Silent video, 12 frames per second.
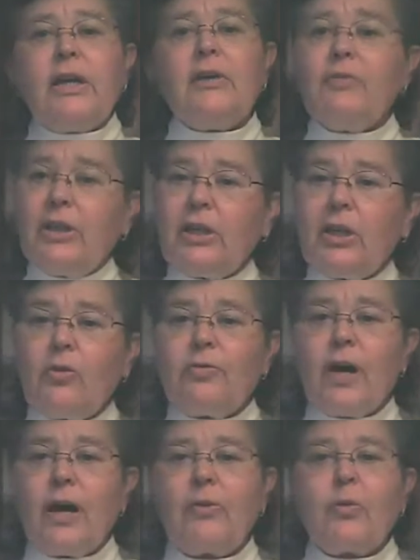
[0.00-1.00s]
In Video
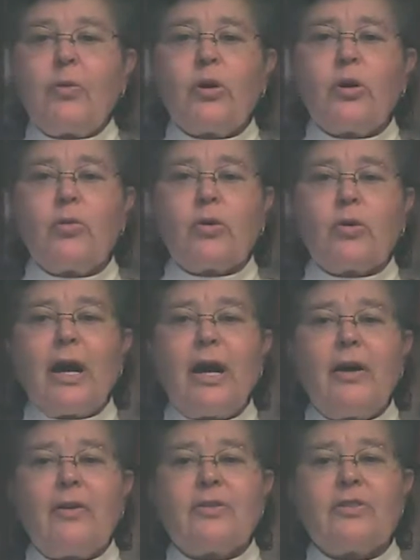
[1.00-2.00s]
5, we went over
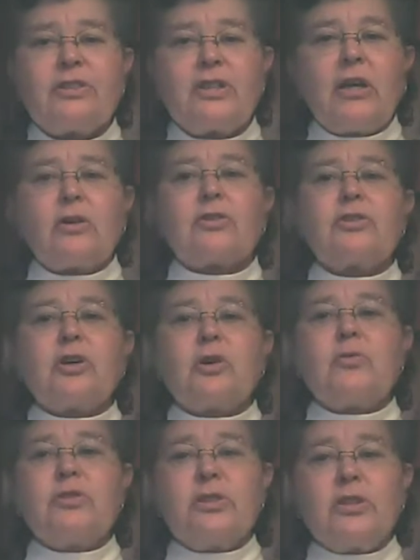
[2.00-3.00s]
how the seller
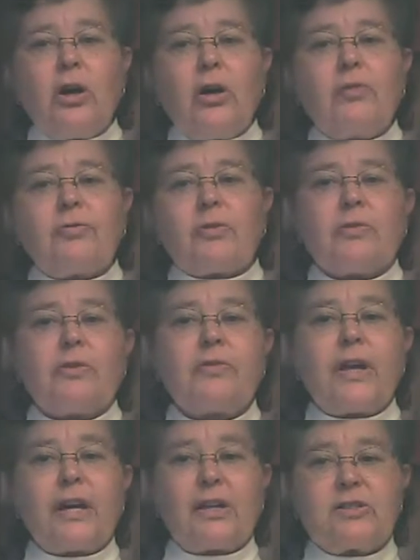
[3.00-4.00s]
chose the offer that
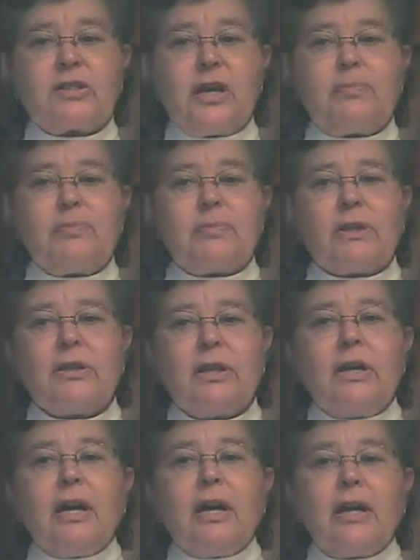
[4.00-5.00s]
they accepted,
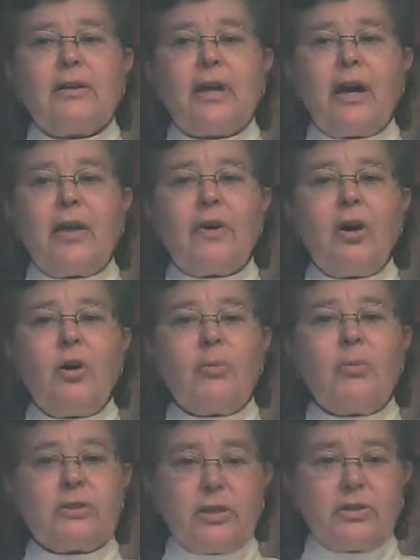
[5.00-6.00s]
and now the home
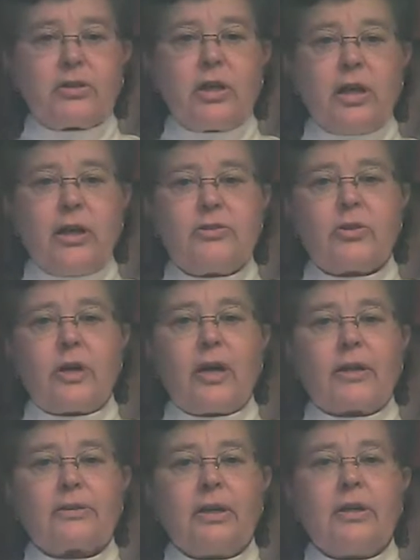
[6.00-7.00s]
is under
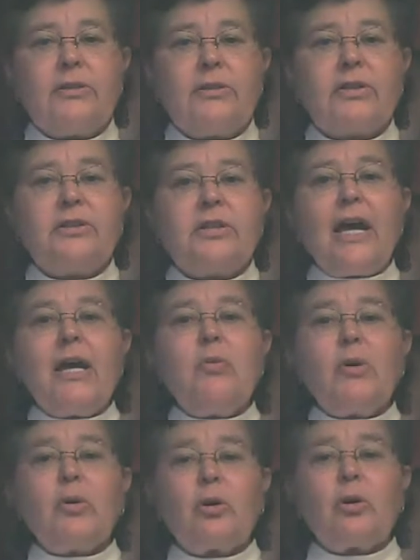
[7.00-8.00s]
contract. Today,
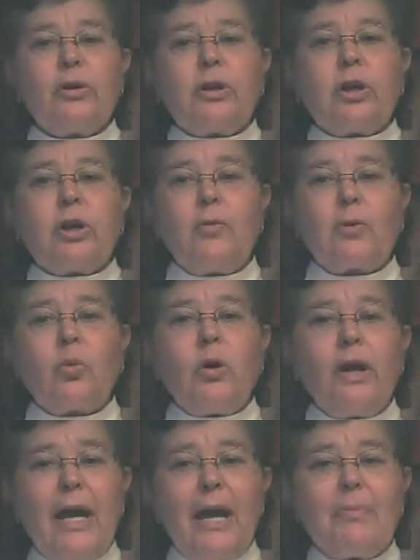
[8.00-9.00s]
we're going to go over
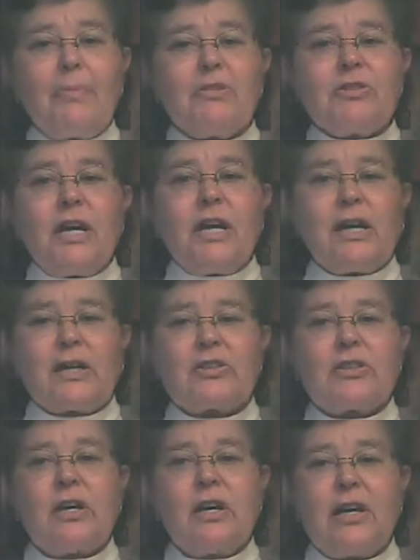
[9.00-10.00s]
what happens
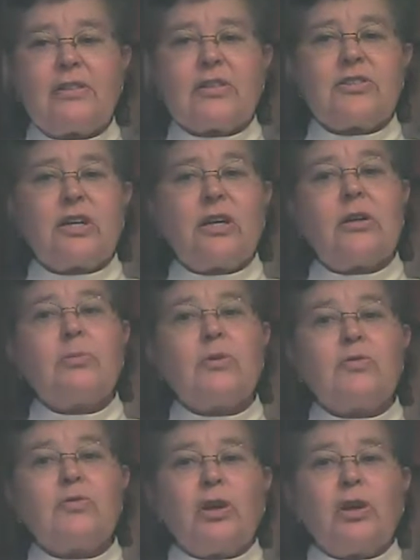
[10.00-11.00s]
next as a seller
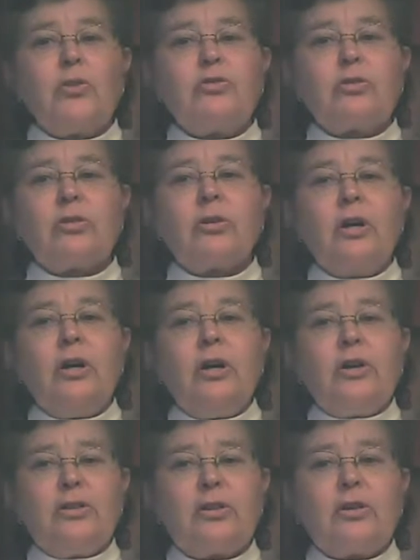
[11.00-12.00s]
moves closer
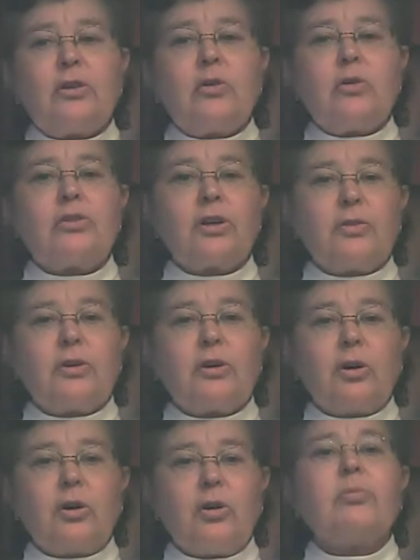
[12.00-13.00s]
to closing on their
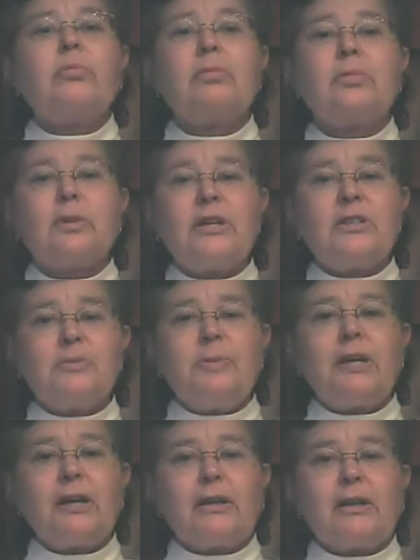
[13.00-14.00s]
home. Let's
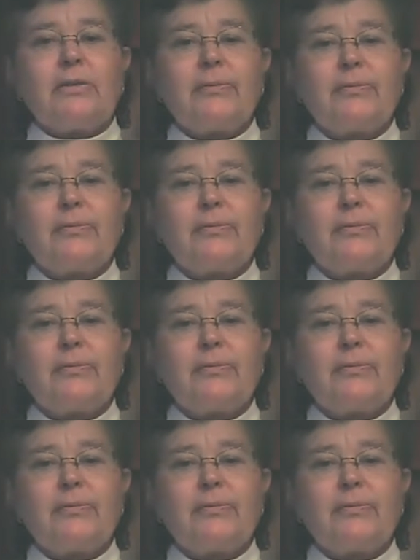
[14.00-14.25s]
begin.